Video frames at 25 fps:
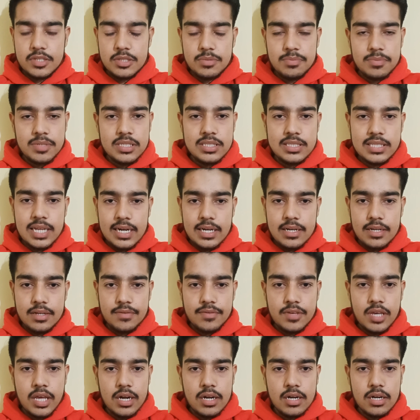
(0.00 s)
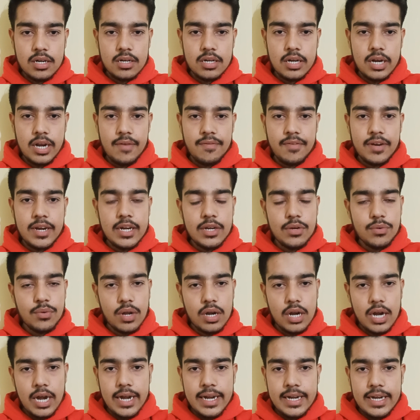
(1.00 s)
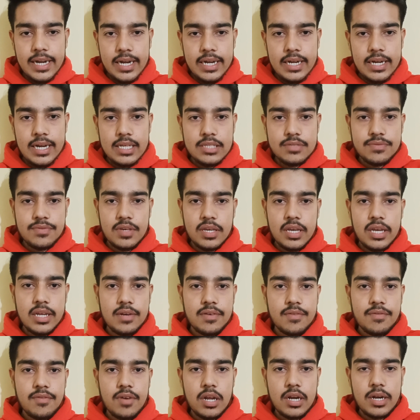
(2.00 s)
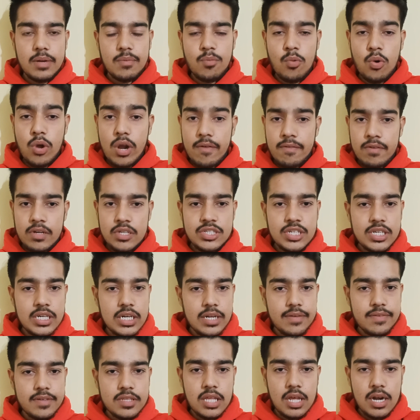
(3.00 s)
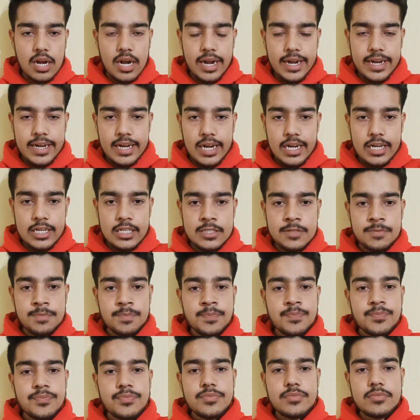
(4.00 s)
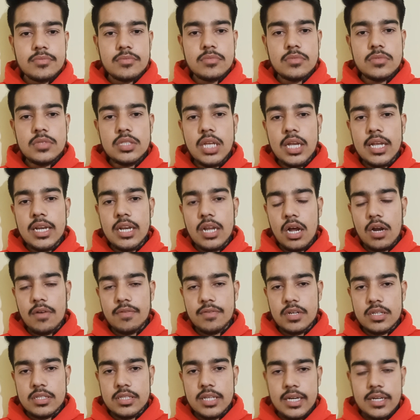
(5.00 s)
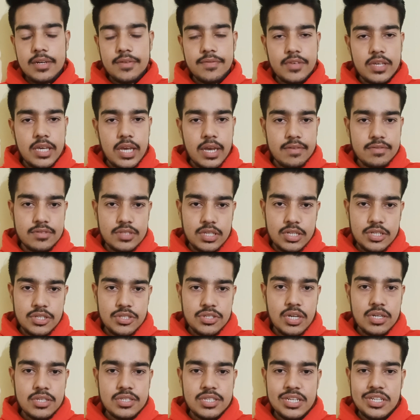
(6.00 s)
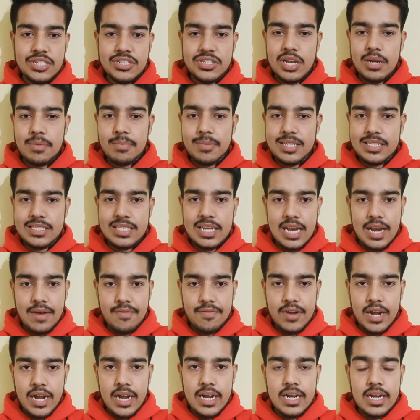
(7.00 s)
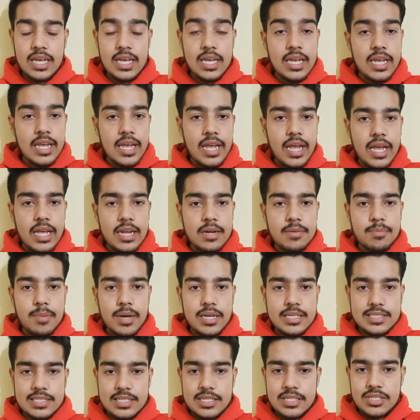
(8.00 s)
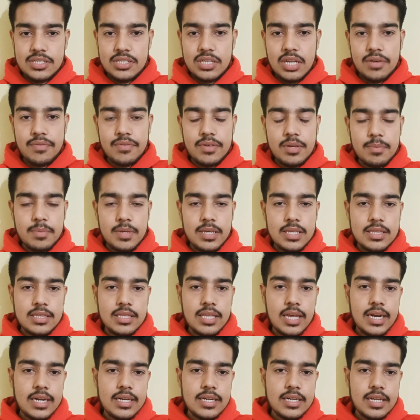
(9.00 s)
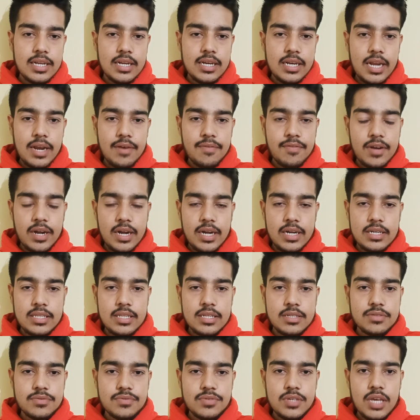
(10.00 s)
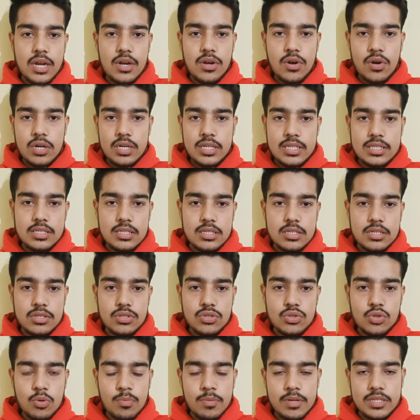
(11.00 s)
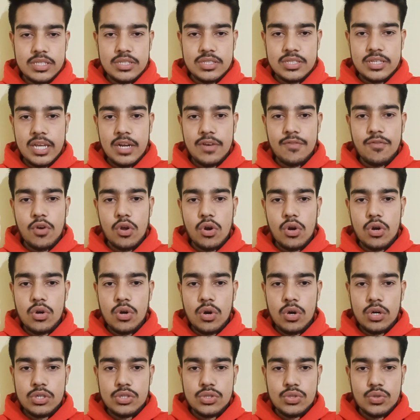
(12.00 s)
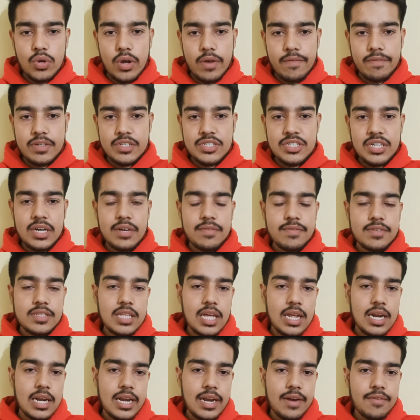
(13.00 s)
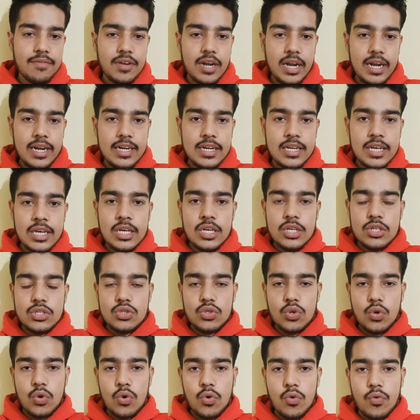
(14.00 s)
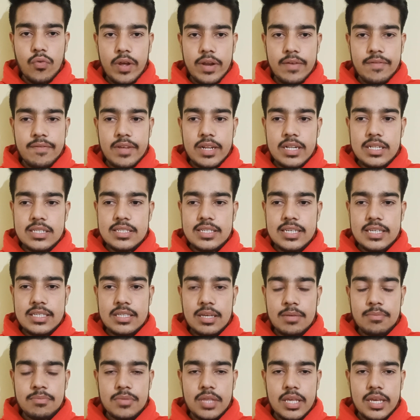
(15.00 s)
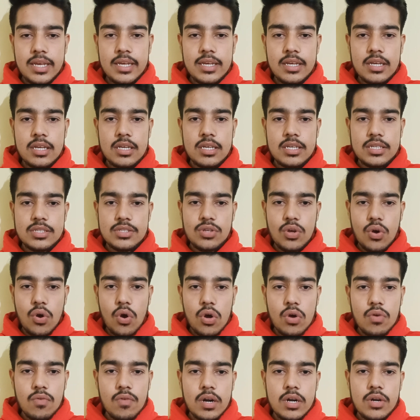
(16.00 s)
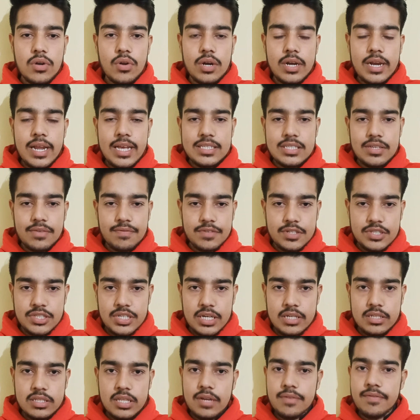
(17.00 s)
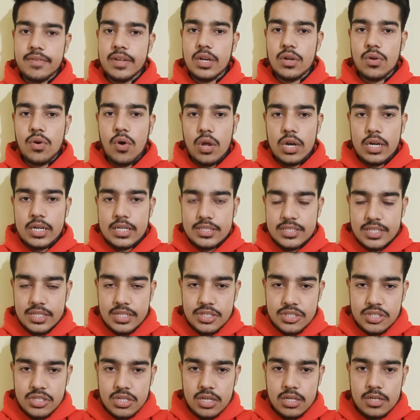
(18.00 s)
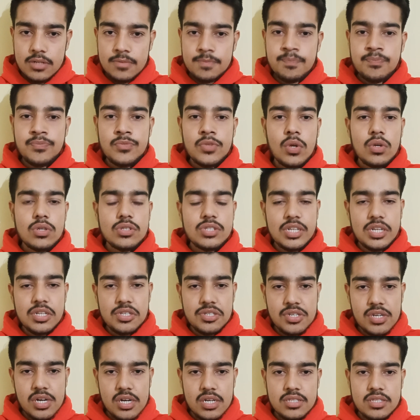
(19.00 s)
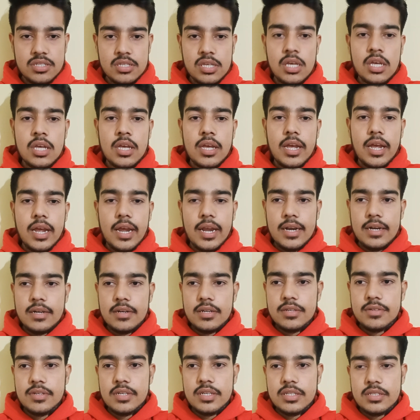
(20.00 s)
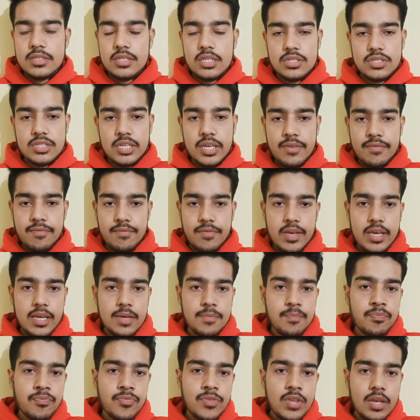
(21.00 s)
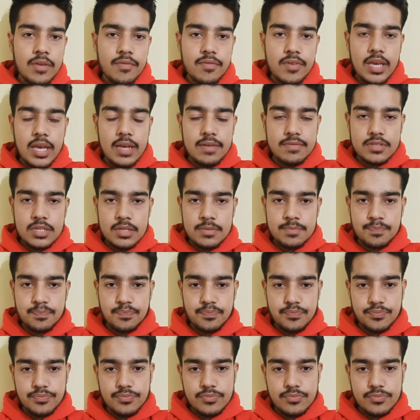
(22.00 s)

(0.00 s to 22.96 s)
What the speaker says: means that we are referring to a right hand, as we can work more efficiently with a right hand. And after that we have sinister. Sinister means left hand, and by sinister we mean that left hand, that is we are not so much skillful or not so efficient with our left hand. So when we'll say something is awkward or less efficient, then we'll call it sinister, sinistrous. And in the same way, we have some